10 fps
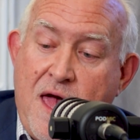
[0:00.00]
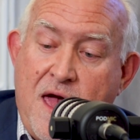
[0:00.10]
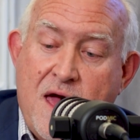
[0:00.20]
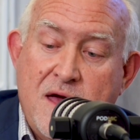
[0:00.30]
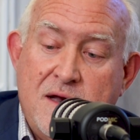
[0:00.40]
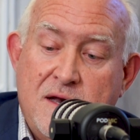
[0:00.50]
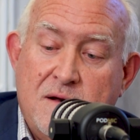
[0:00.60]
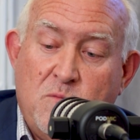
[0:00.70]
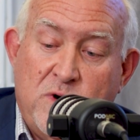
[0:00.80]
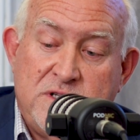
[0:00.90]
and
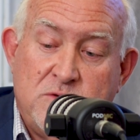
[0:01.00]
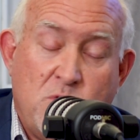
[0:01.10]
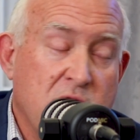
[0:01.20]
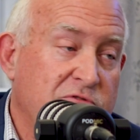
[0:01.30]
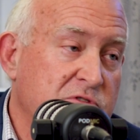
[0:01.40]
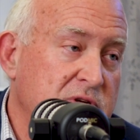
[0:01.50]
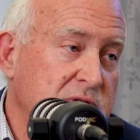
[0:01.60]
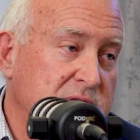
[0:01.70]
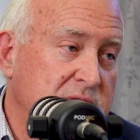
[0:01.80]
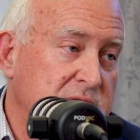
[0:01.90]
went to work for the
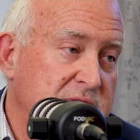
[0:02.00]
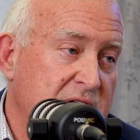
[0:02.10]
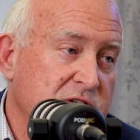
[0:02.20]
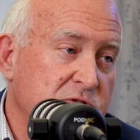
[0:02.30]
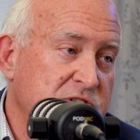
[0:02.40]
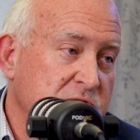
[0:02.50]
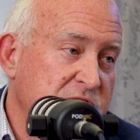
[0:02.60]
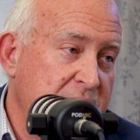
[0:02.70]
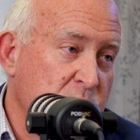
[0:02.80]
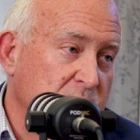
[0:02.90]
Dallas Regional Chamber.